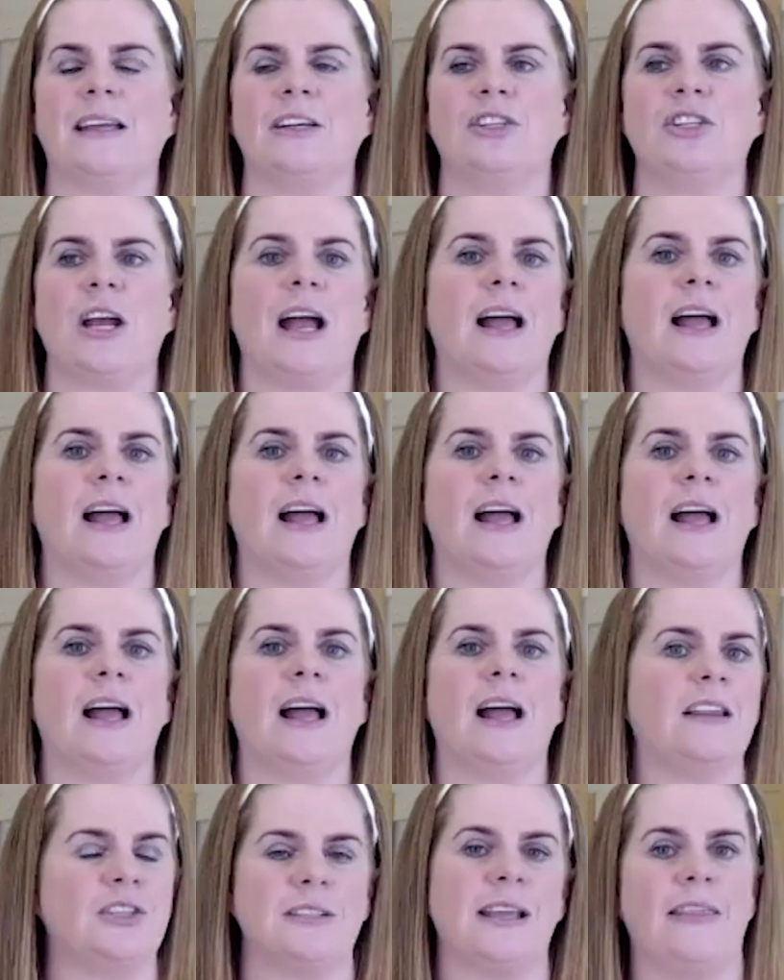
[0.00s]

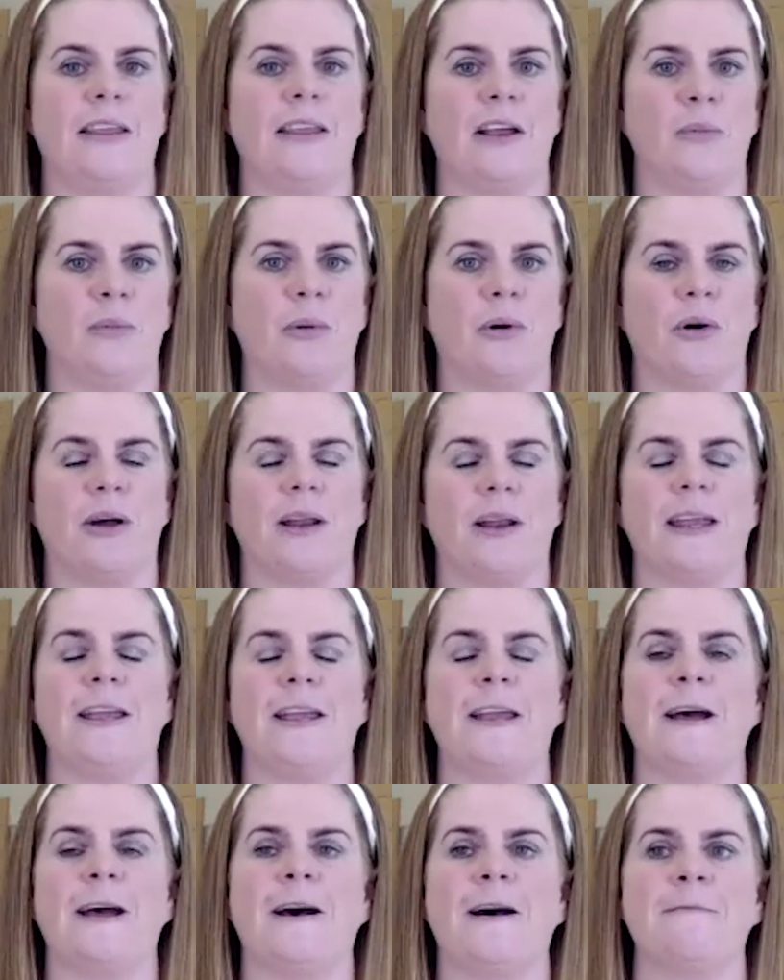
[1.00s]
challenges in their
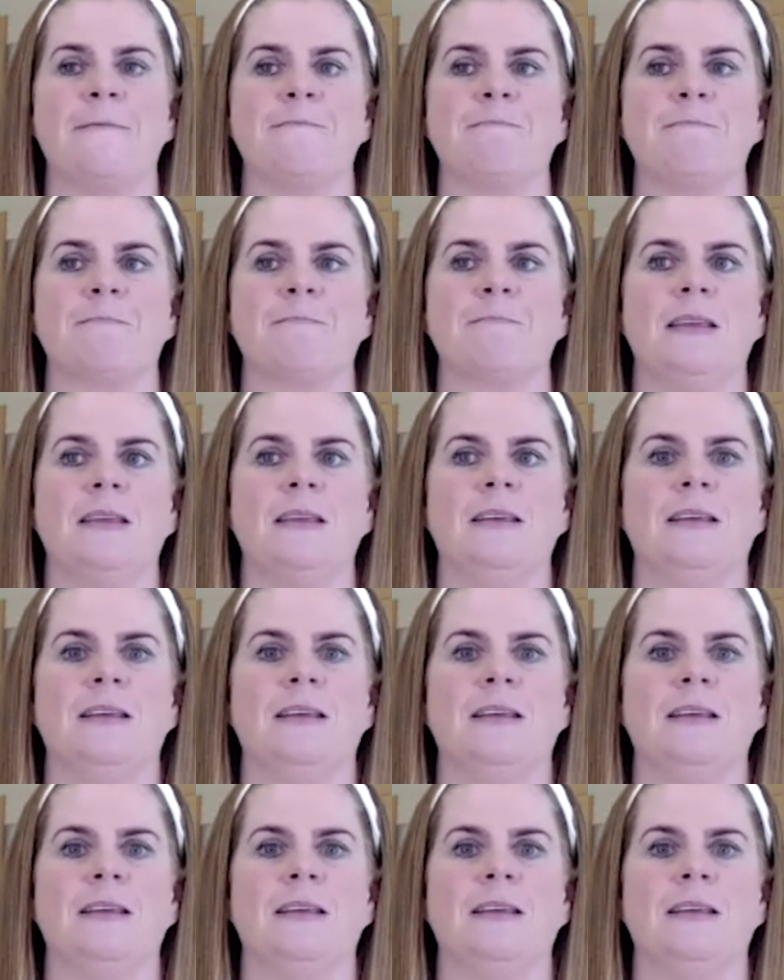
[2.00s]
body, um,